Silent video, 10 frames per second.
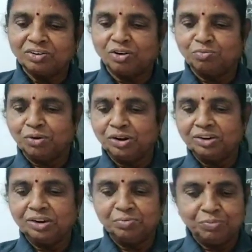
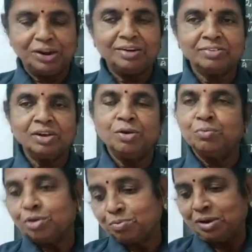commodity means
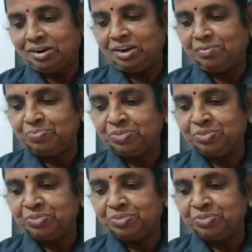monomania.